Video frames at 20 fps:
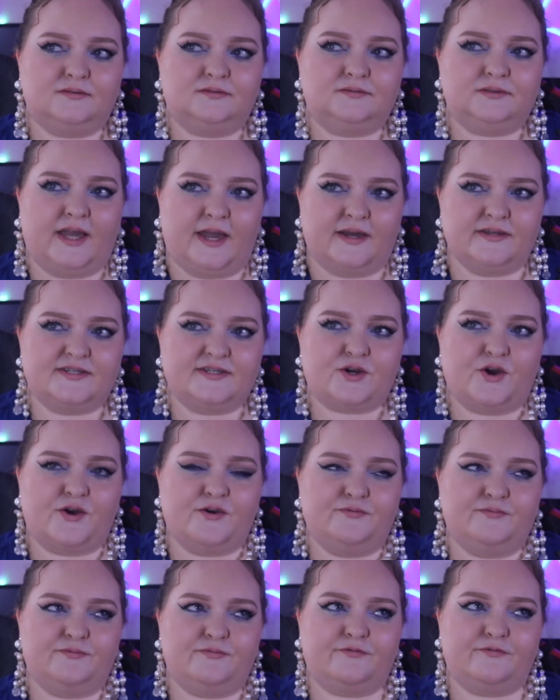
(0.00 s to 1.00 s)
Yeah,
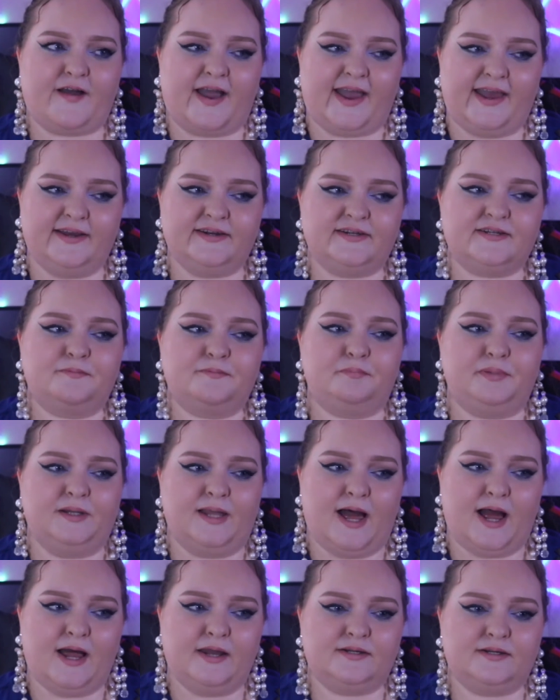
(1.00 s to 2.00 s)
so Fate,
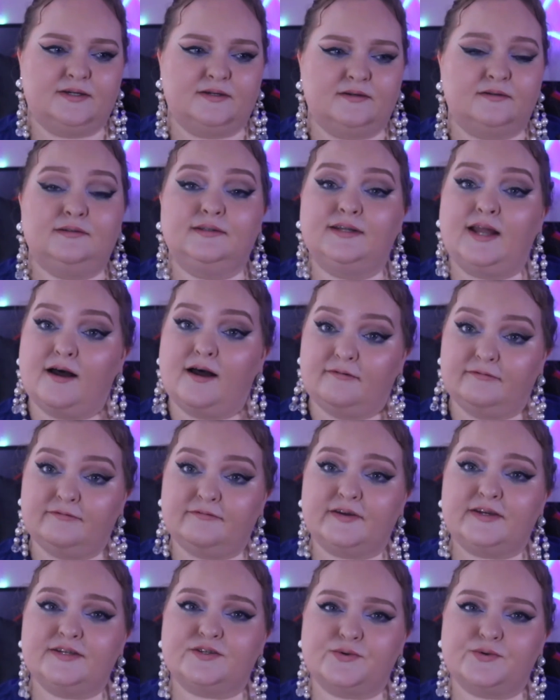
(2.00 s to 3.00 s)
blood, love
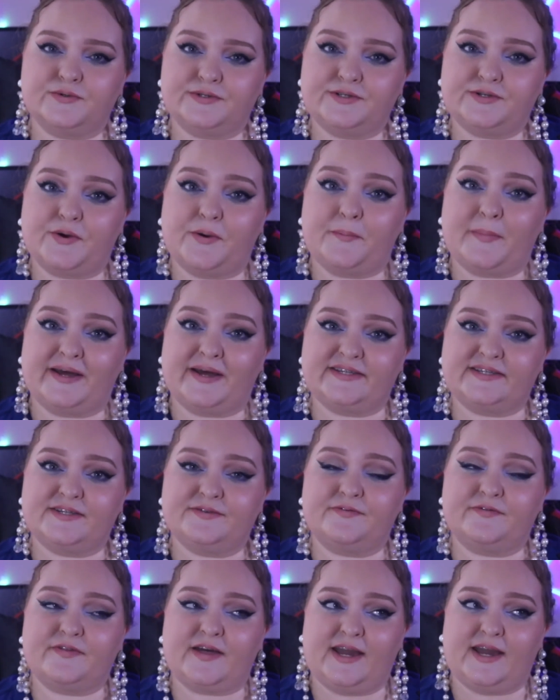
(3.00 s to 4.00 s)
is also a massive
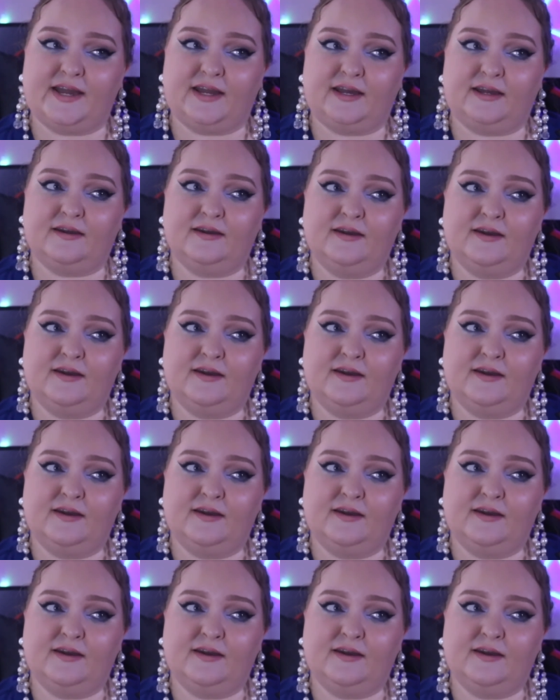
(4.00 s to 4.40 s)
thing.